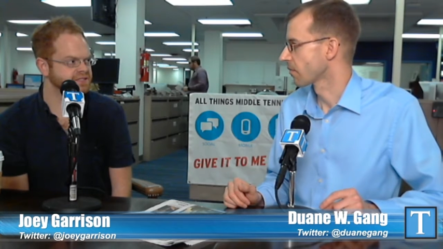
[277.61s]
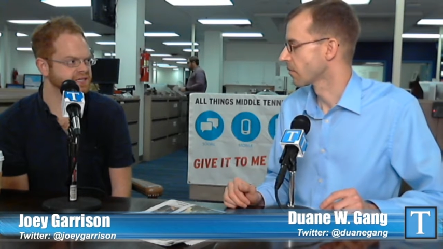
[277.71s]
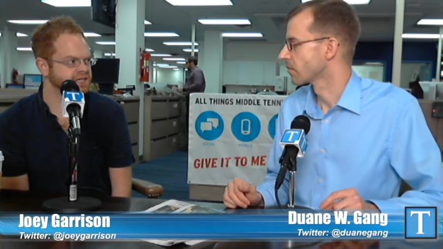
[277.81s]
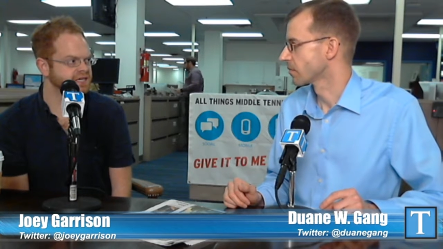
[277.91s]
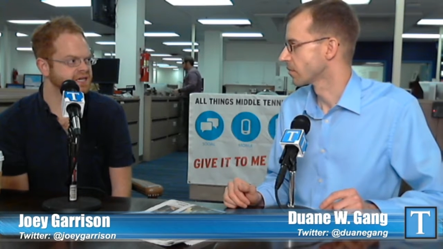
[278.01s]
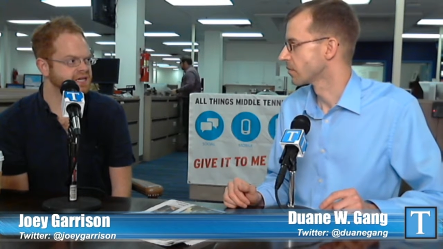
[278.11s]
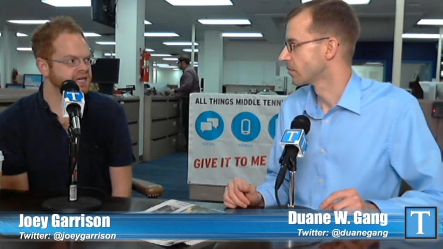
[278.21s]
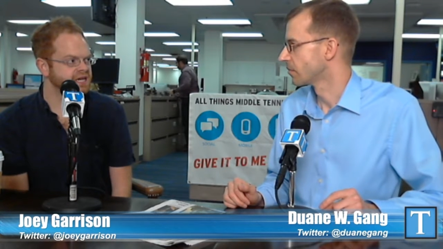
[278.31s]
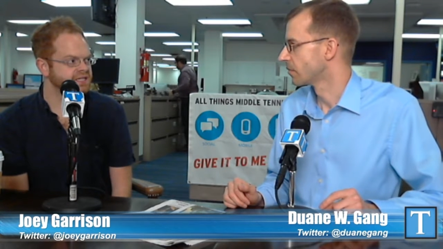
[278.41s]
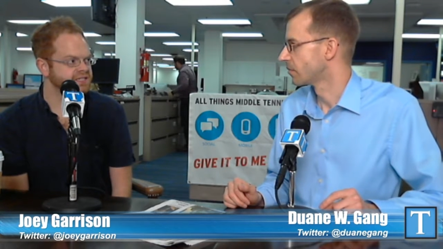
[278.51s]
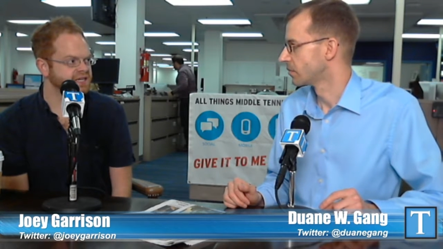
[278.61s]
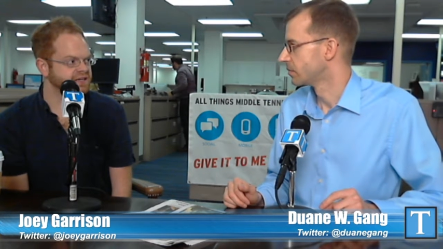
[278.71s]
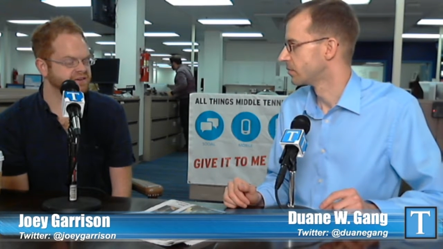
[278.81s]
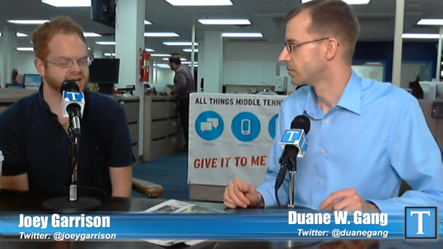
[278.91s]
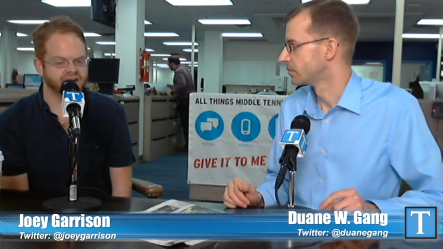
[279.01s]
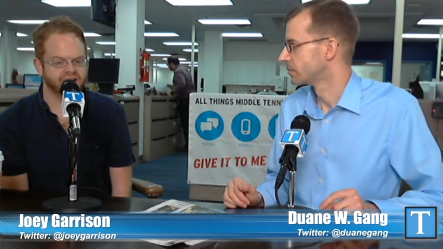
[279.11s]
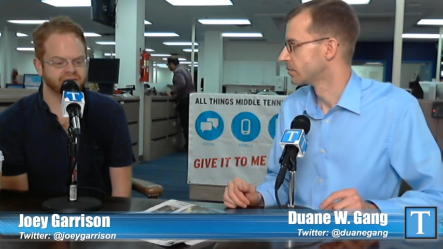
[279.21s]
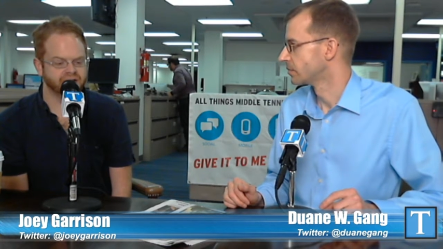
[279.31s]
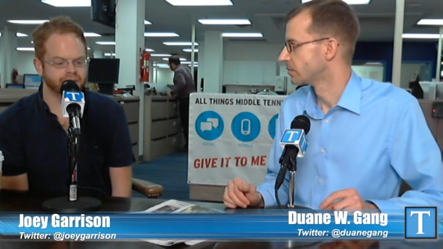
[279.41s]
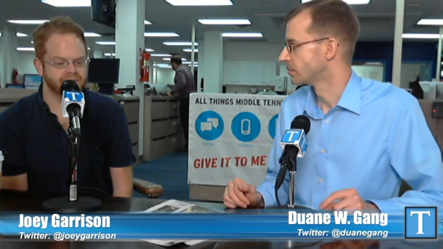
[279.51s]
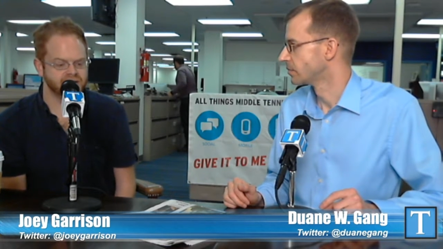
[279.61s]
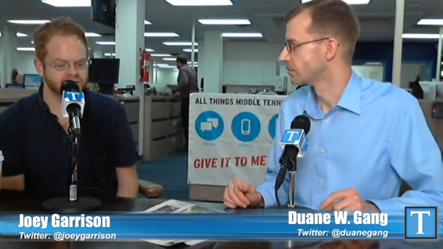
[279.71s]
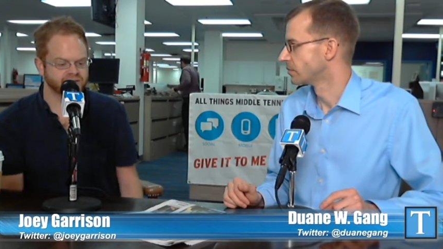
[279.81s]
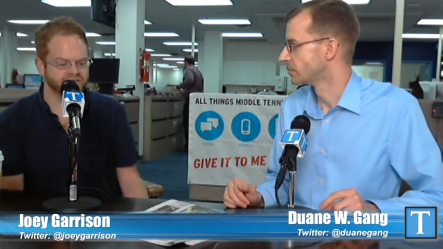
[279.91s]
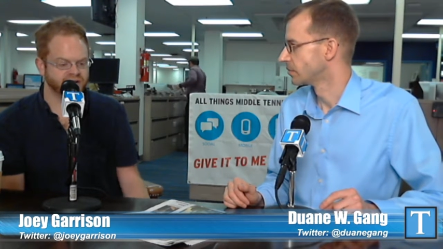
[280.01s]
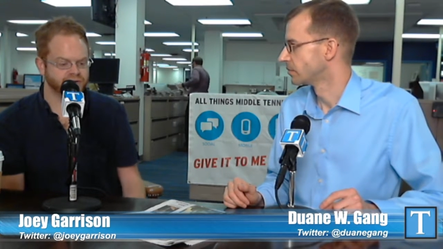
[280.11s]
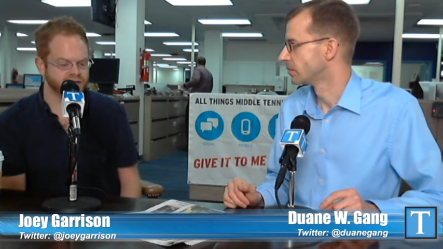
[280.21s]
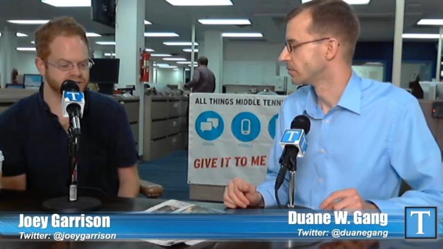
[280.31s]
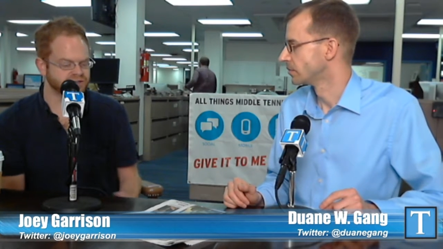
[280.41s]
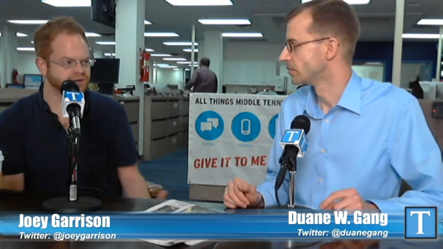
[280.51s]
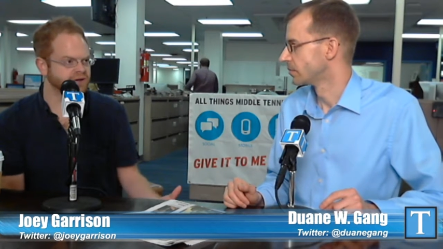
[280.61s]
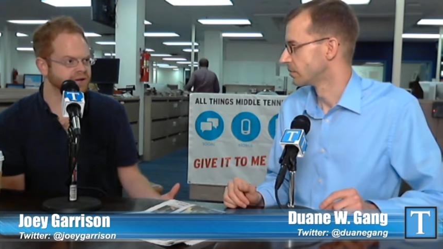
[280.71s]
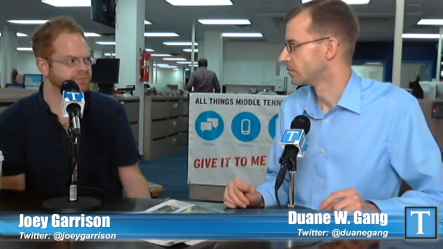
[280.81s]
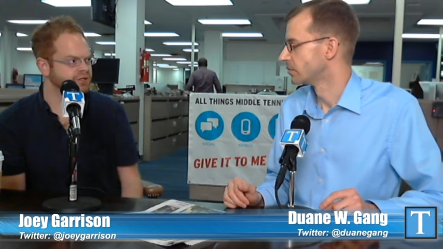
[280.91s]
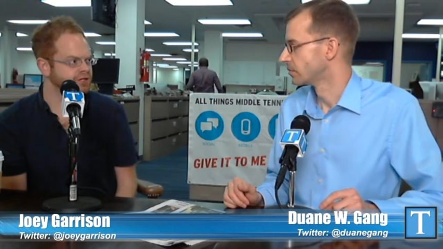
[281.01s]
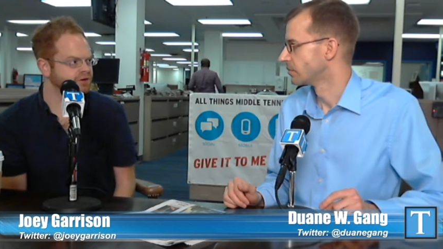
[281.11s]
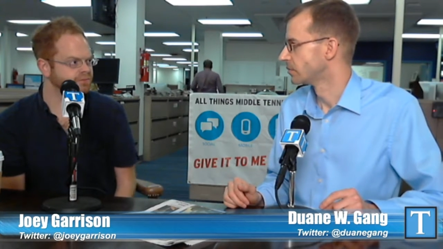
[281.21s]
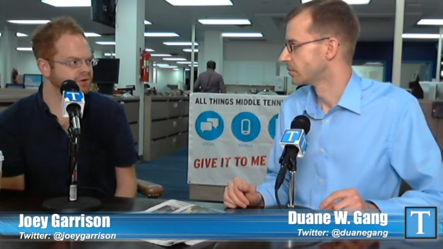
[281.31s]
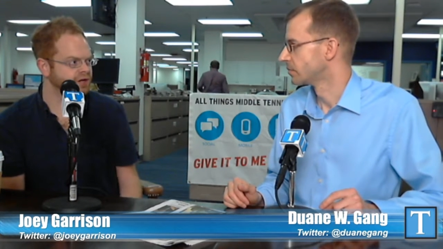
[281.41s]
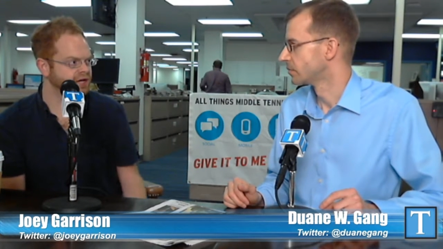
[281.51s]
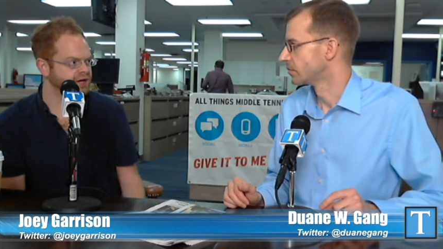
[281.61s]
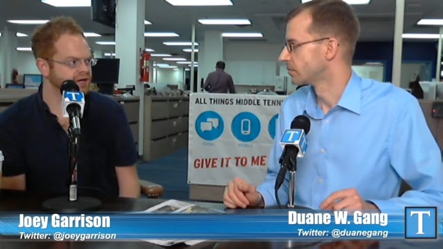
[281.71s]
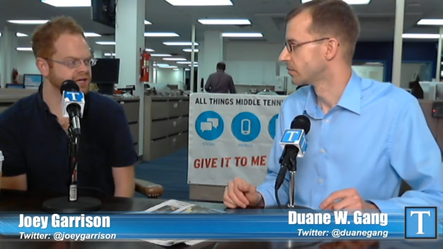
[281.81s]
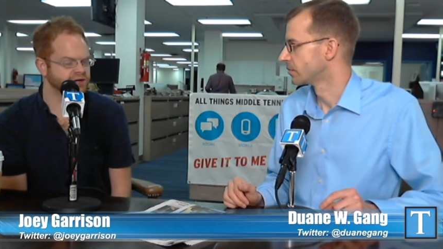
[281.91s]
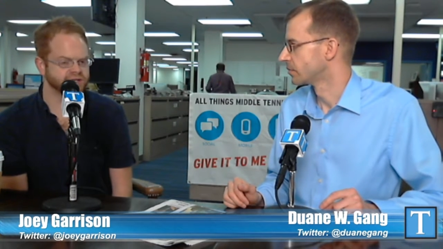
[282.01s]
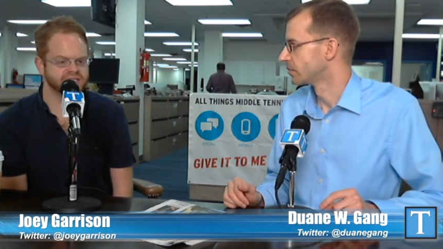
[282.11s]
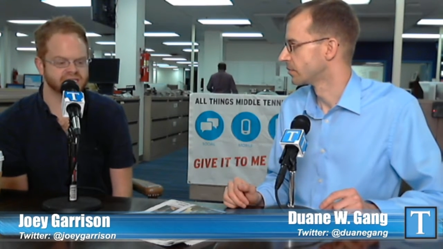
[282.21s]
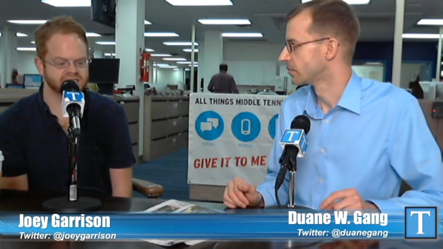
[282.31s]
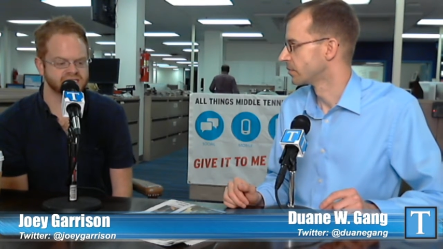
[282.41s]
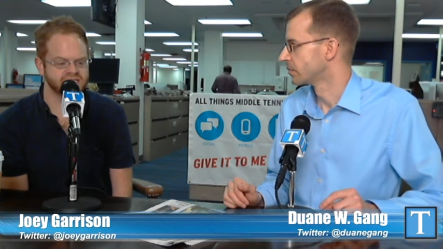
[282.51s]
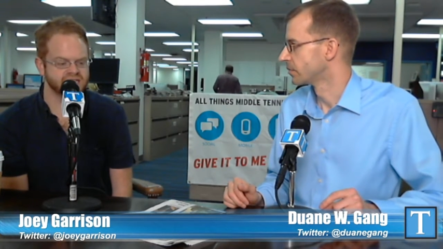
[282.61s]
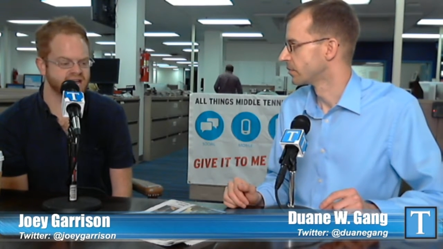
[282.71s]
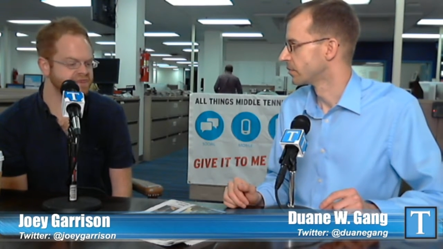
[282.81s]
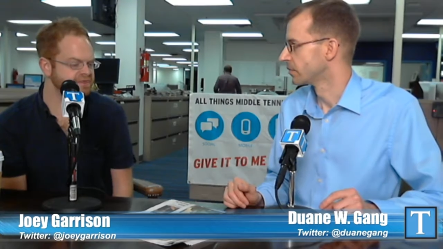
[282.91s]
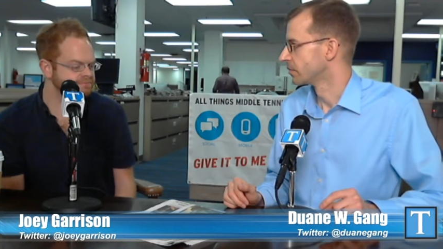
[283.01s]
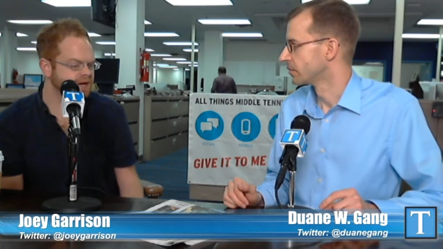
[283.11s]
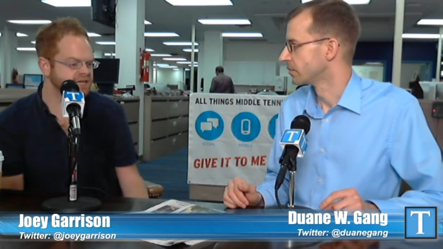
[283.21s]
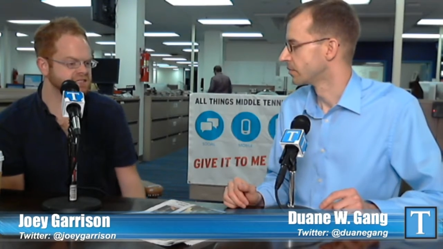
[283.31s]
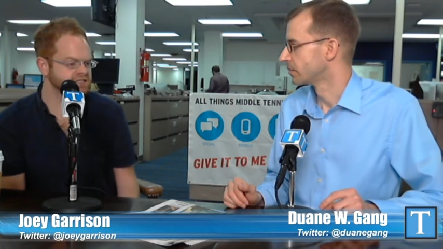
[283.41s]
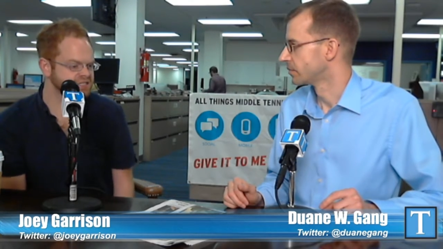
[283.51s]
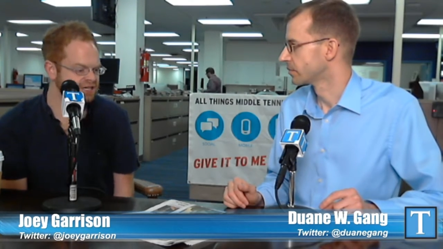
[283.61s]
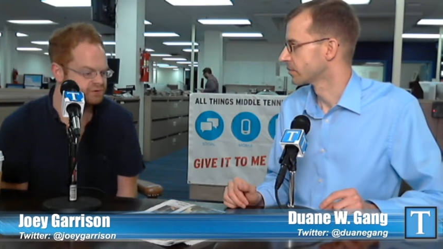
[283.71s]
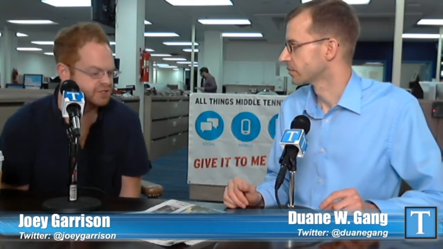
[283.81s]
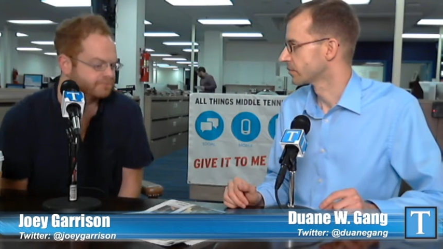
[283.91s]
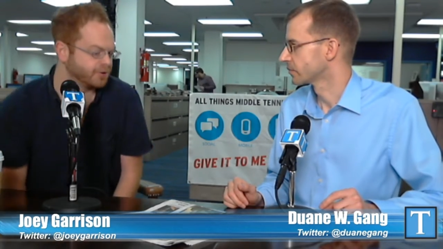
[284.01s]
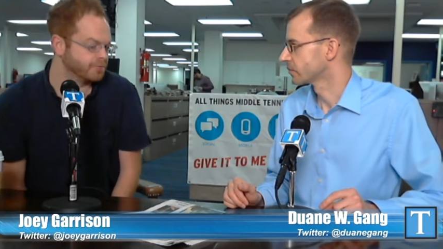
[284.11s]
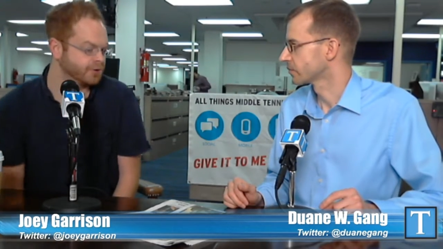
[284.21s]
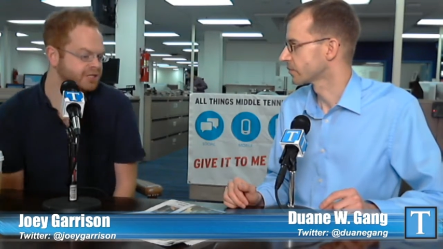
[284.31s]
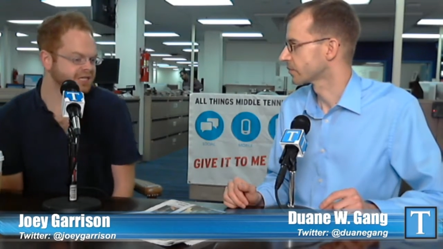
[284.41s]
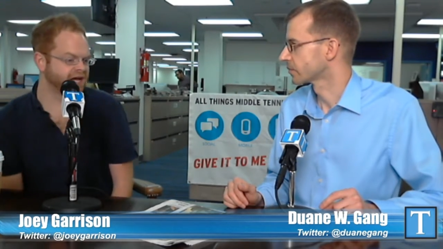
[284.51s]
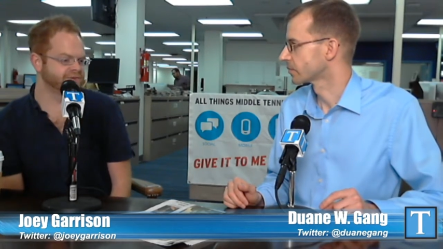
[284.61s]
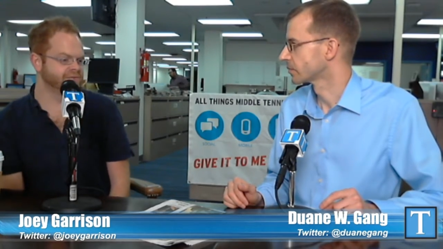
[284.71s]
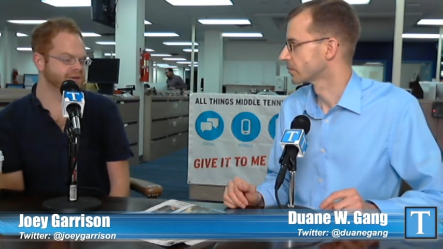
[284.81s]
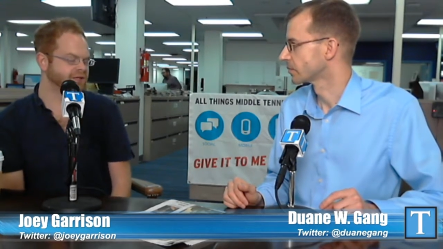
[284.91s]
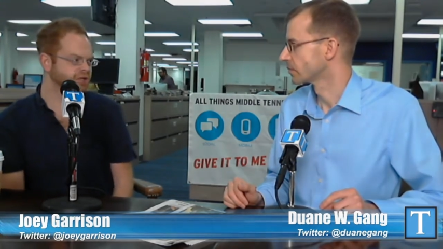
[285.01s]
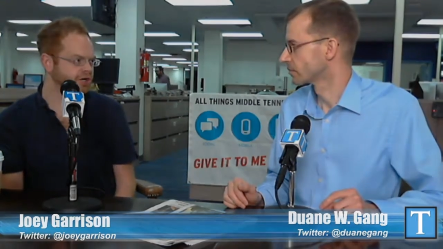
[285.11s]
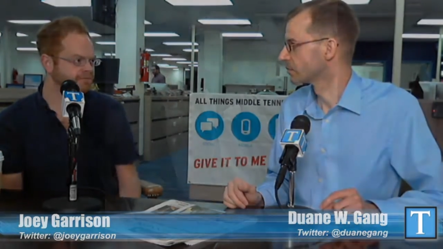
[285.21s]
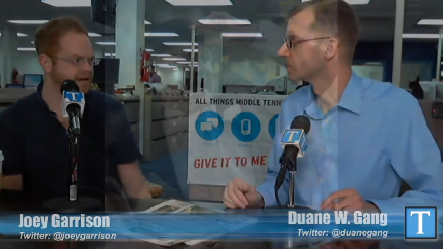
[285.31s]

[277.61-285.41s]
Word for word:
Speaker 1: as a as a, uh, a major fundraiser and political player here in Tennessee. And I I just thought it was an appropriate time to maybe look